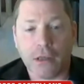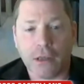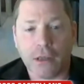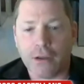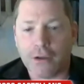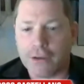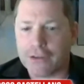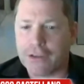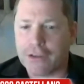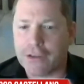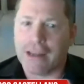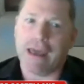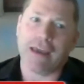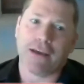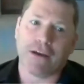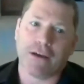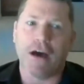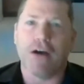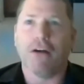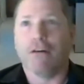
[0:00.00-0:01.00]
you know, you're
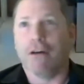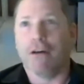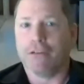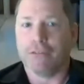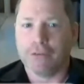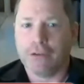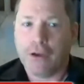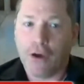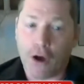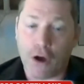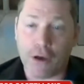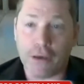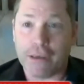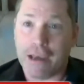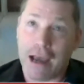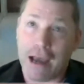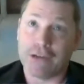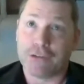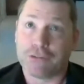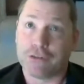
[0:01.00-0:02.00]
like, oh, oh
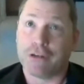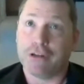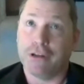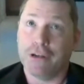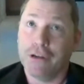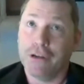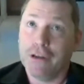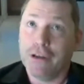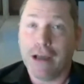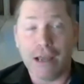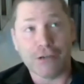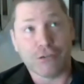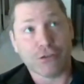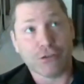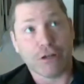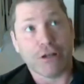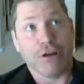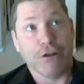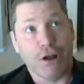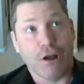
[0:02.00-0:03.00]
yeah, I should have, I
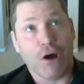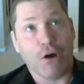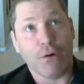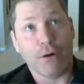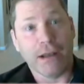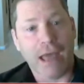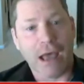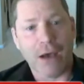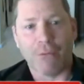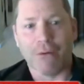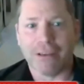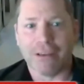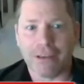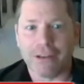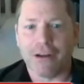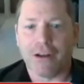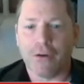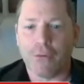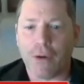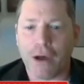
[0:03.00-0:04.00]
should have known that. Well,
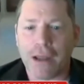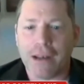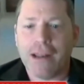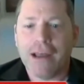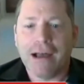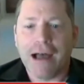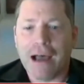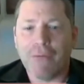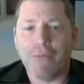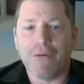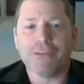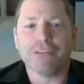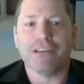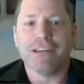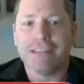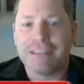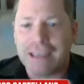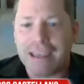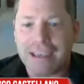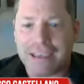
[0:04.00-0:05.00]
you know what? I
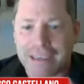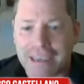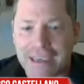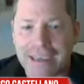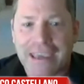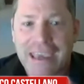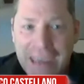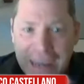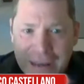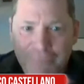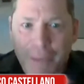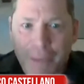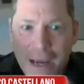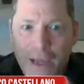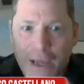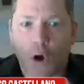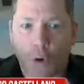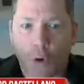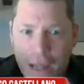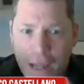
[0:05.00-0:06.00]
wasn't thinking in
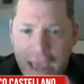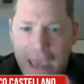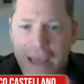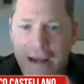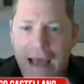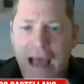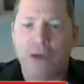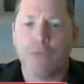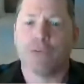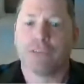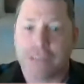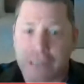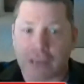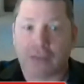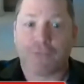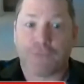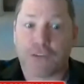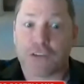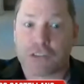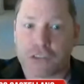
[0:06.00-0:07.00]
my own head. I was
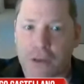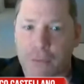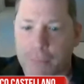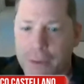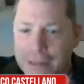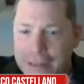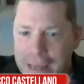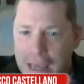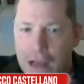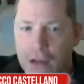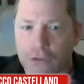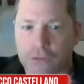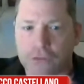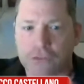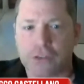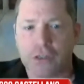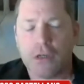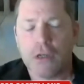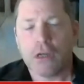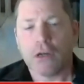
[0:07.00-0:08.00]
thinking for somebody
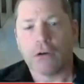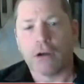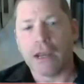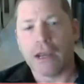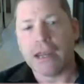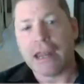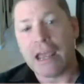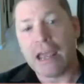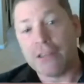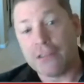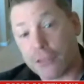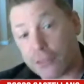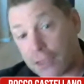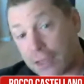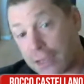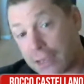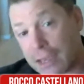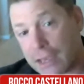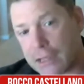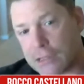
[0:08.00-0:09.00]
else. Yeah. Right? And the
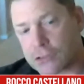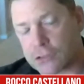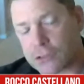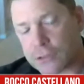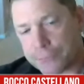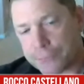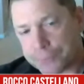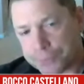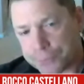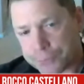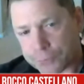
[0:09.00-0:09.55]
thing is,